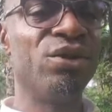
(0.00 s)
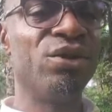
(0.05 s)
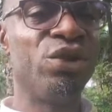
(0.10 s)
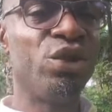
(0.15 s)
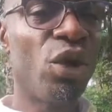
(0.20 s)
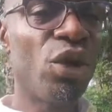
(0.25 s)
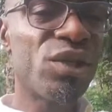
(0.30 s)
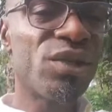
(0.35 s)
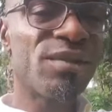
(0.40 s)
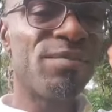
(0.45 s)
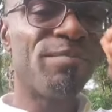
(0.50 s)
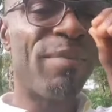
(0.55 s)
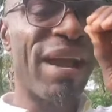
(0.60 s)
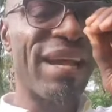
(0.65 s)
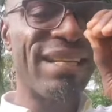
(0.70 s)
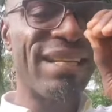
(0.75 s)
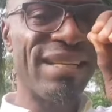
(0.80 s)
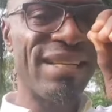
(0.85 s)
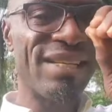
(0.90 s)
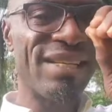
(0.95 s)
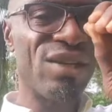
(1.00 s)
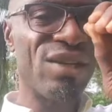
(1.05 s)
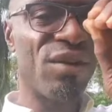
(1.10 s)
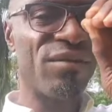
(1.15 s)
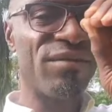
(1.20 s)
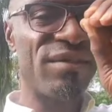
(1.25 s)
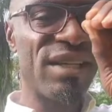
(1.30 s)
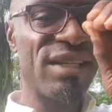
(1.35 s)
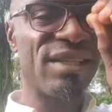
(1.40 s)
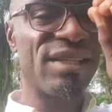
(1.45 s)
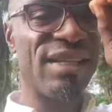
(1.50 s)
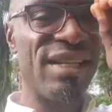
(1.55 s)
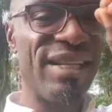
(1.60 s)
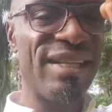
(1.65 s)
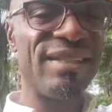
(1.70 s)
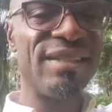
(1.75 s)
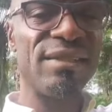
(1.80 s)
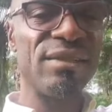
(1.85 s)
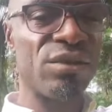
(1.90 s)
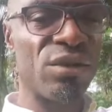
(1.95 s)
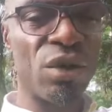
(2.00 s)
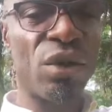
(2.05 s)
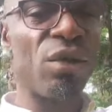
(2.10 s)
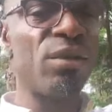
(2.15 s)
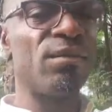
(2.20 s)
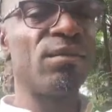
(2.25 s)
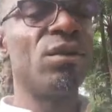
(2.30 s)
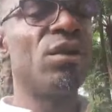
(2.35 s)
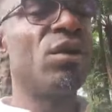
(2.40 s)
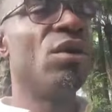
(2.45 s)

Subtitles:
Just by the reason of this slit drum.